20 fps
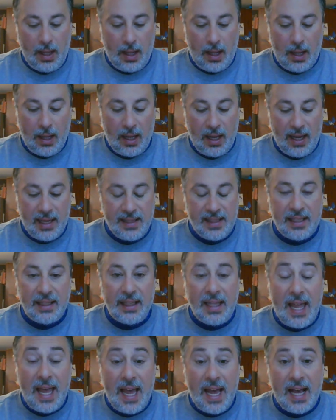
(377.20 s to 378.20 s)
And
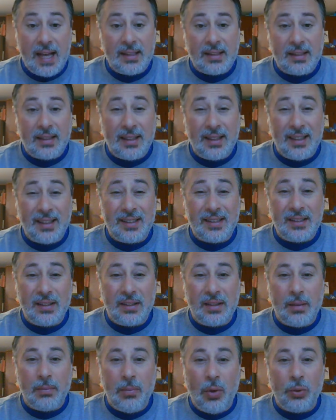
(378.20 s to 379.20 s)
then last, and this
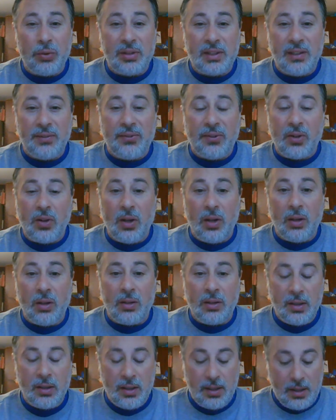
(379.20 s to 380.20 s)
is the most difficult